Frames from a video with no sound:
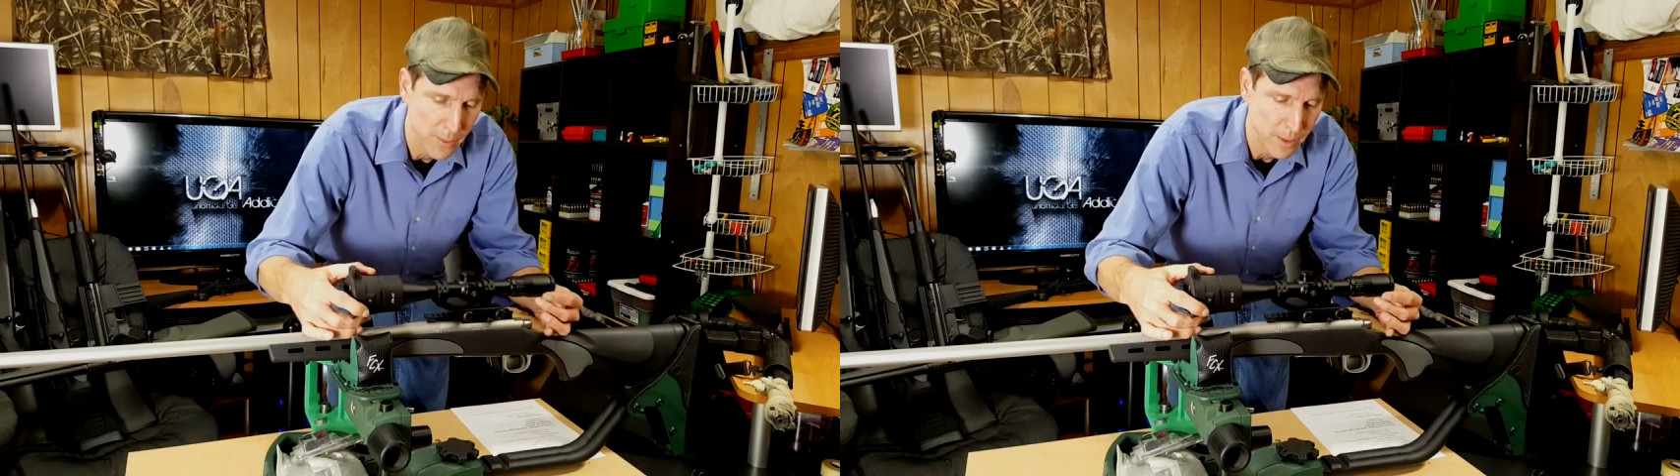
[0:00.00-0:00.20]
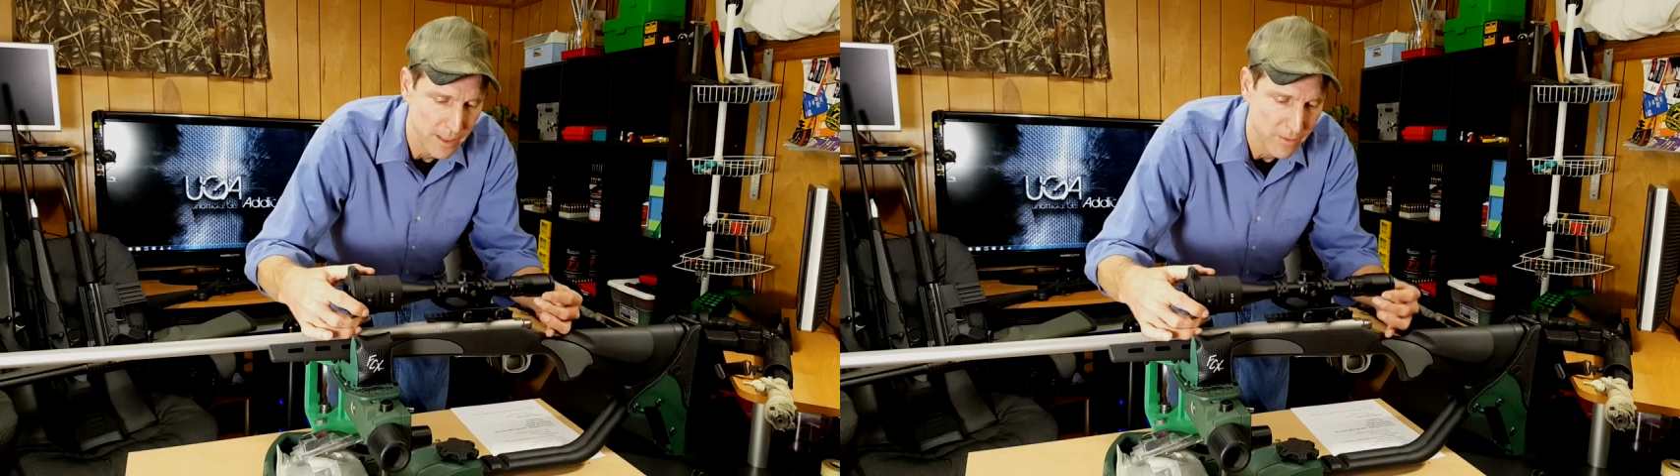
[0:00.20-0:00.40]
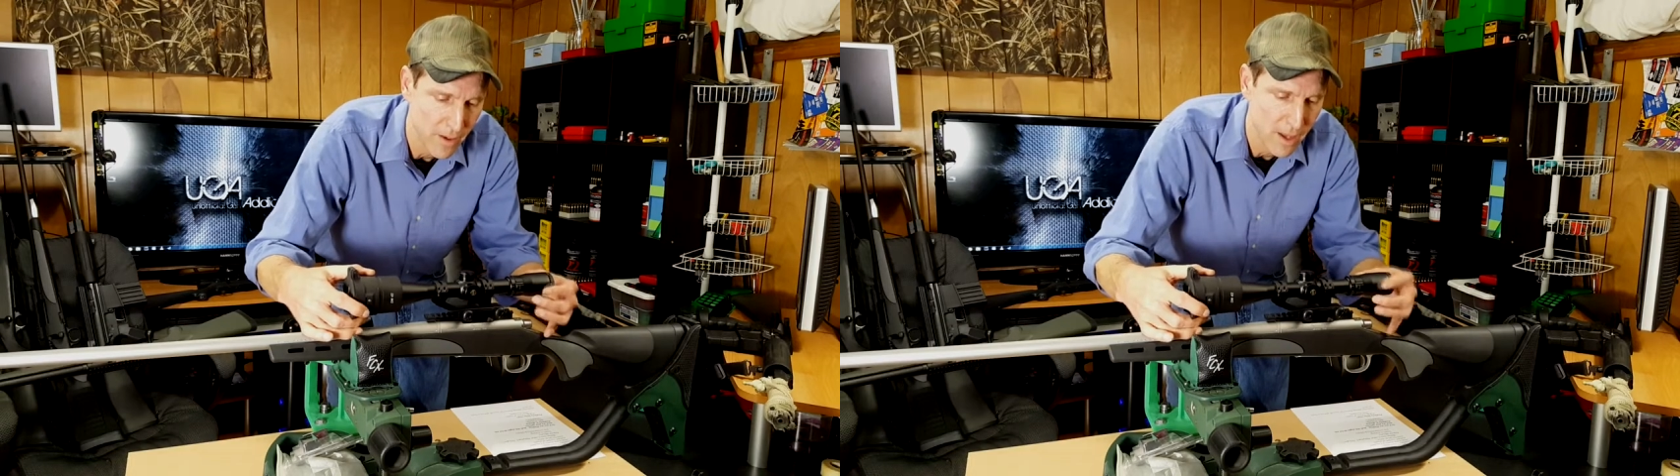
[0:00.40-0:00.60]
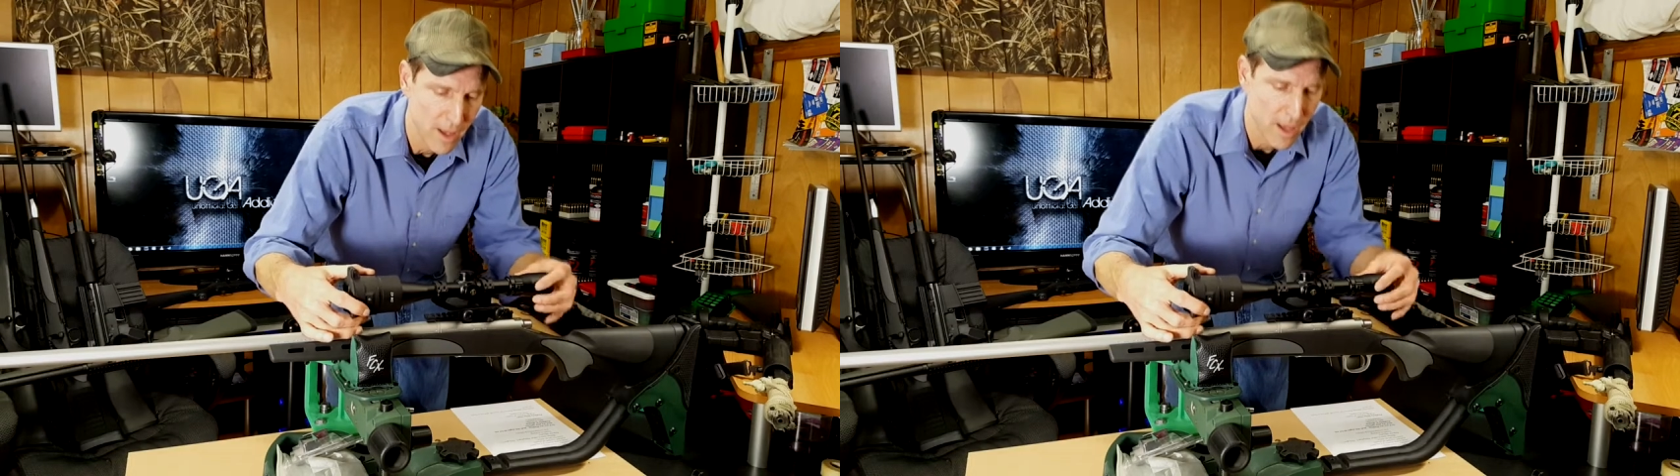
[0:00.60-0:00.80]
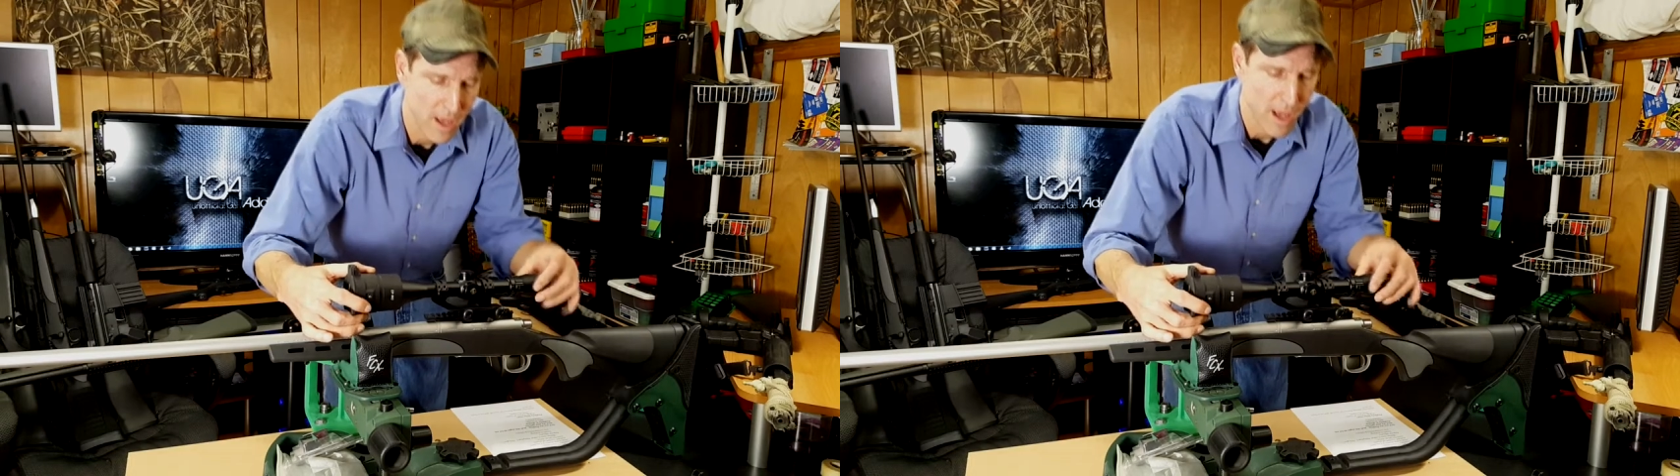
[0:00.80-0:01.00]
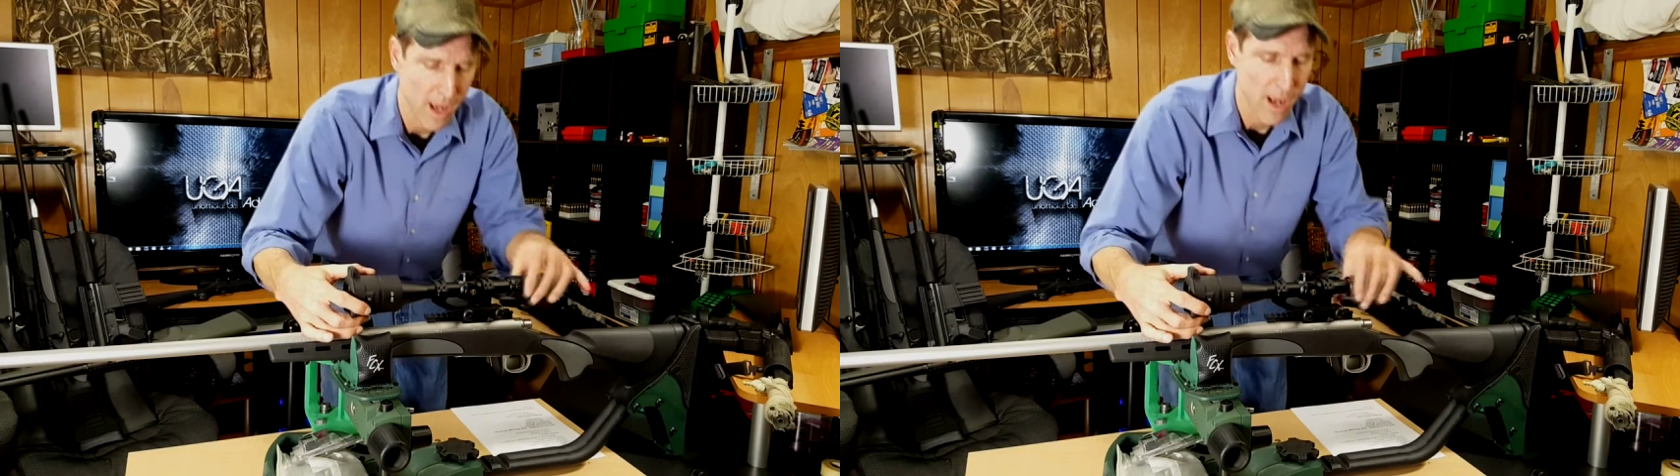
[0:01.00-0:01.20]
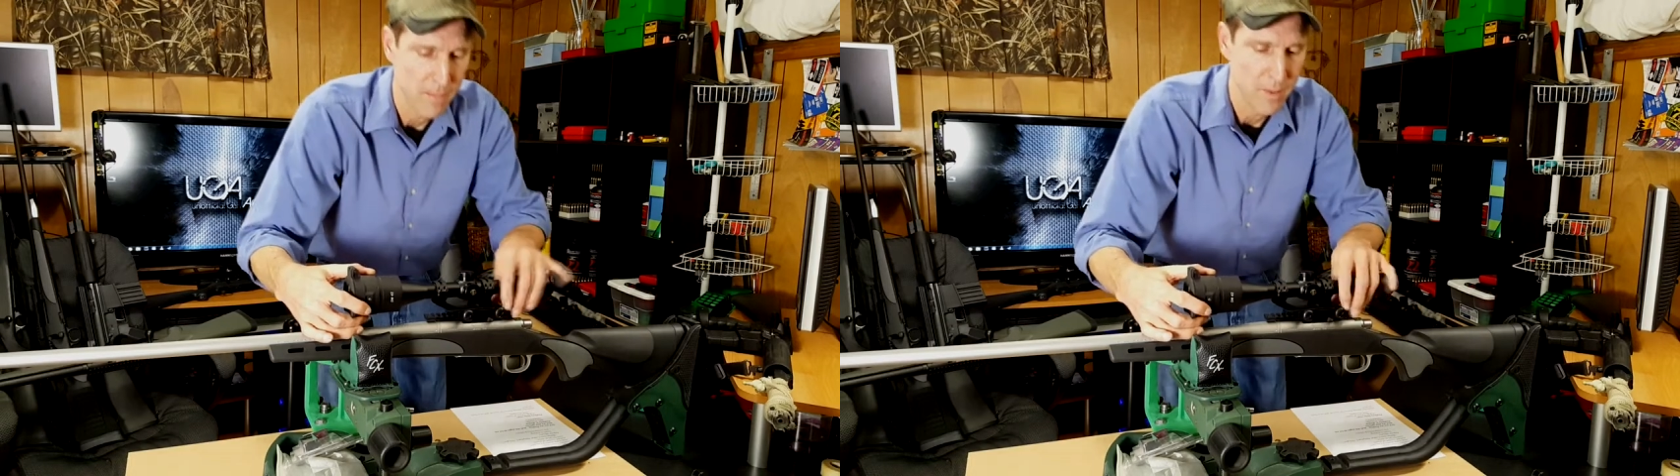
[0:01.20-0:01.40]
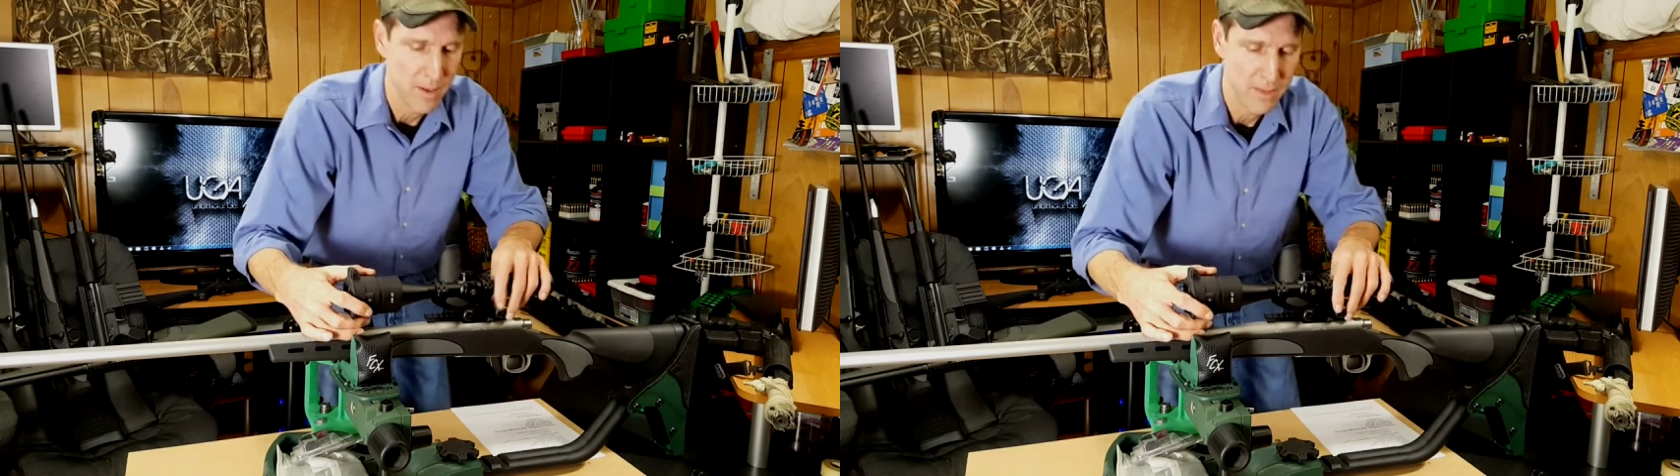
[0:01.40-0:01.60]
relief.
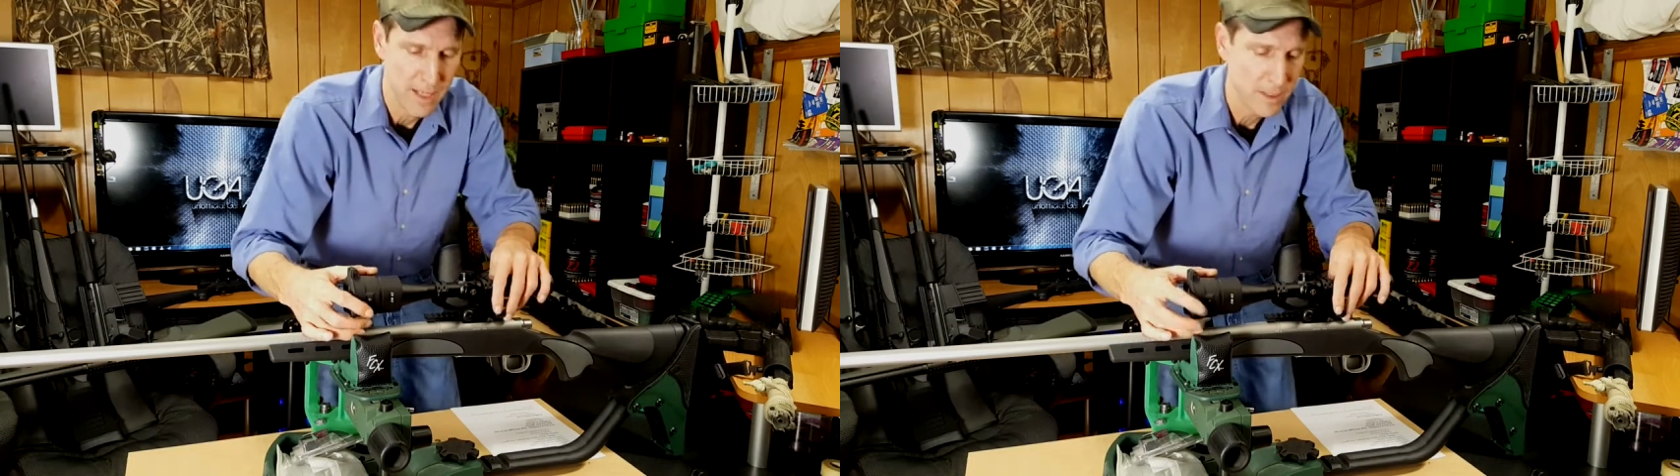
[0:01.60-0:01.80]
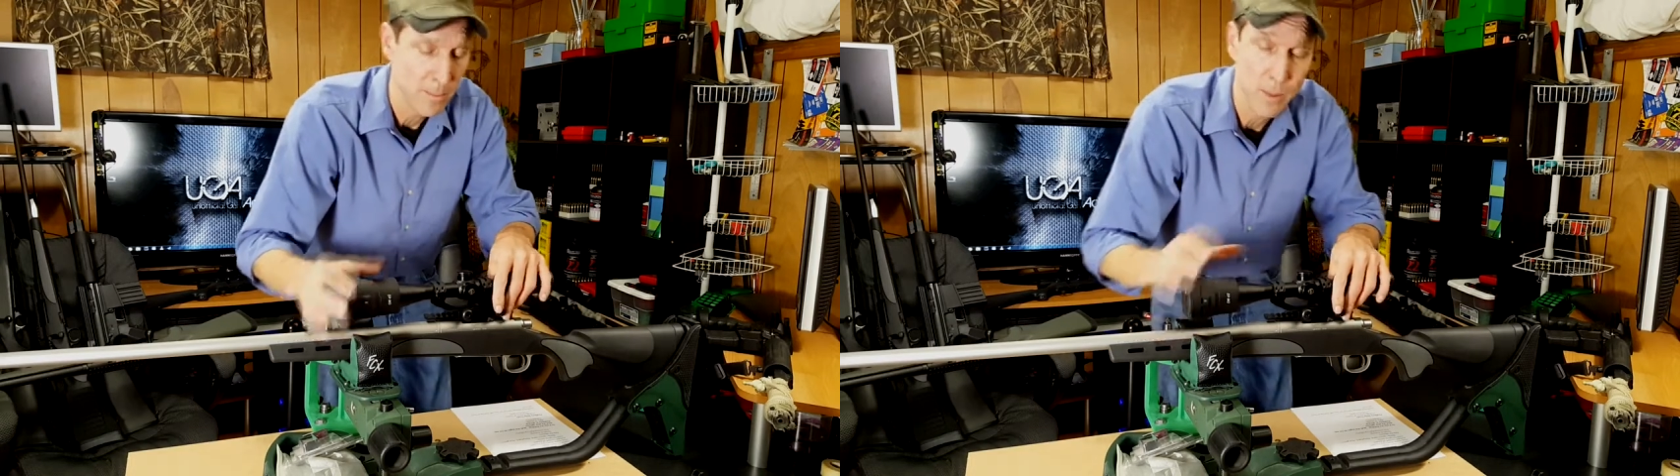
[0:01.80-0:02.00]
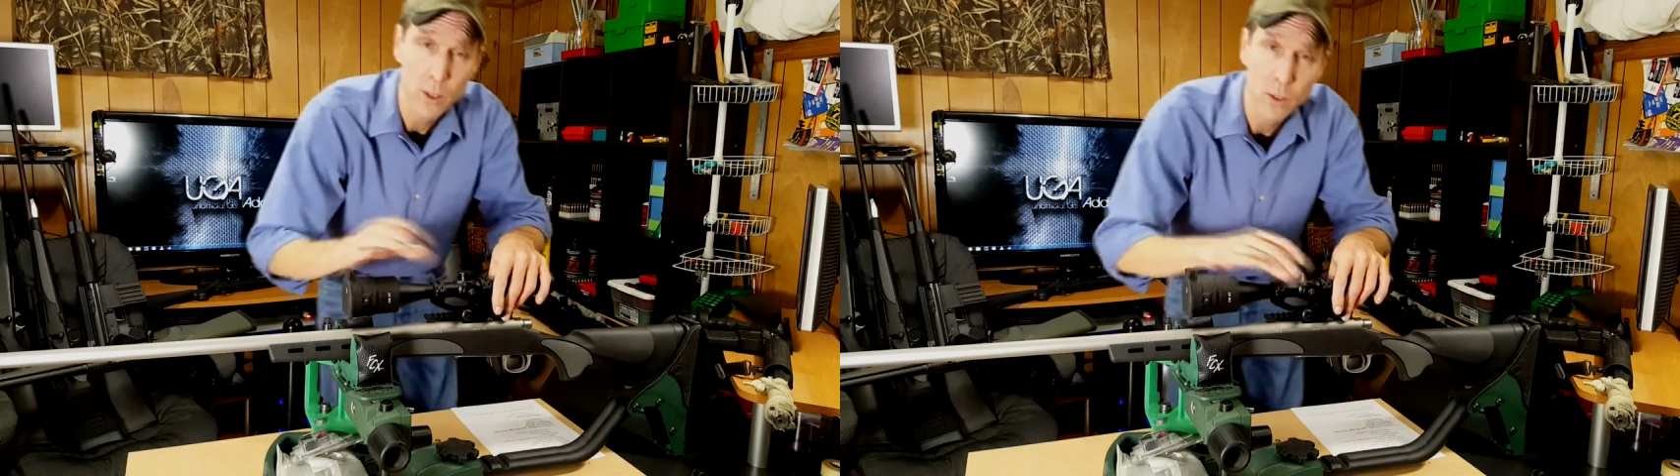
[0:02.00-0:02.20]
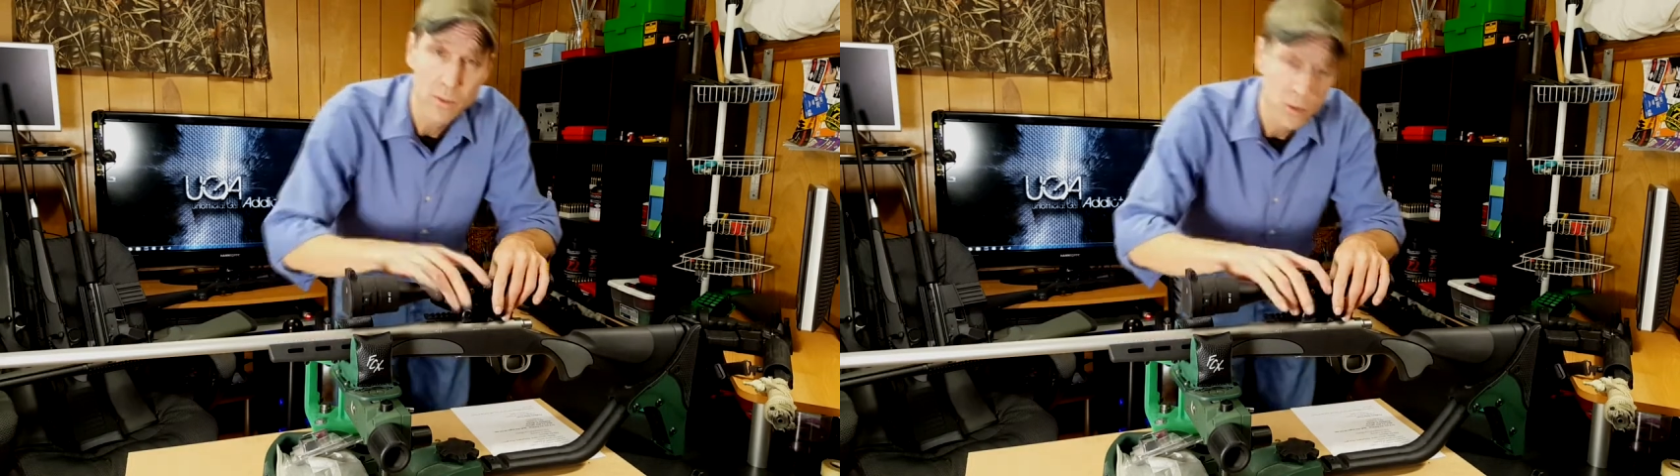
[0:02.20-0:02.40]
That's a beautiful